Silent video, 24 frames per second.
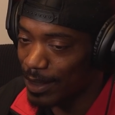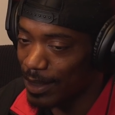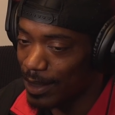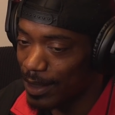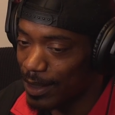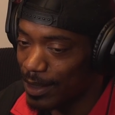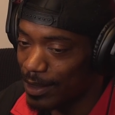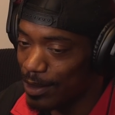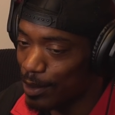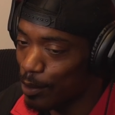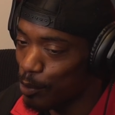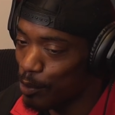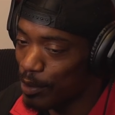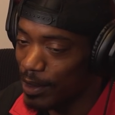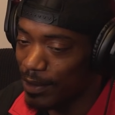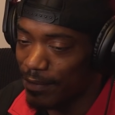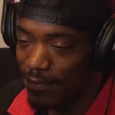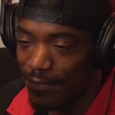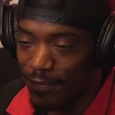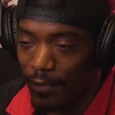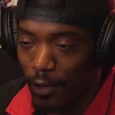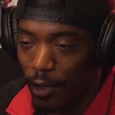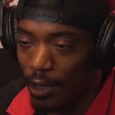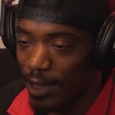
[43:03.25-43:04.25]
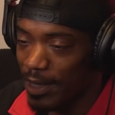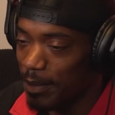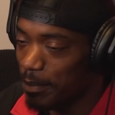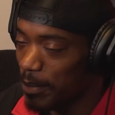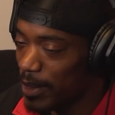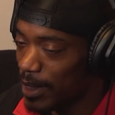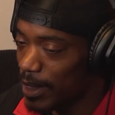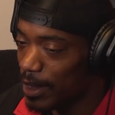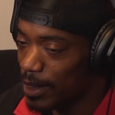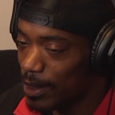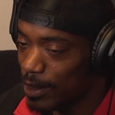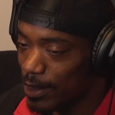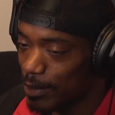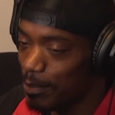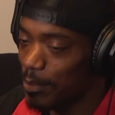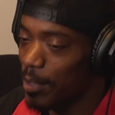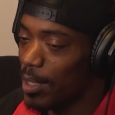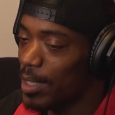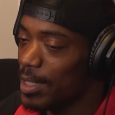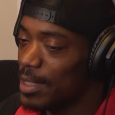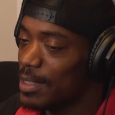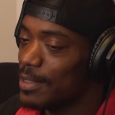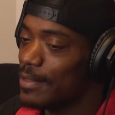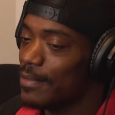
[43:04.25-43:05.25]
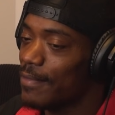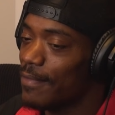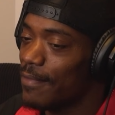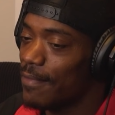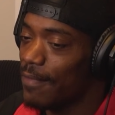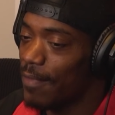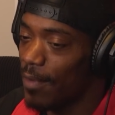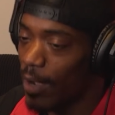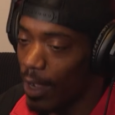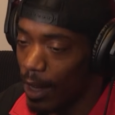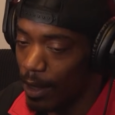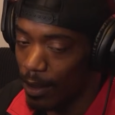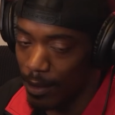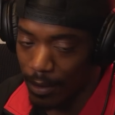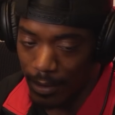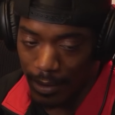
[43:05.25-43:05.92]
It's only 30 minutes, but it's fire.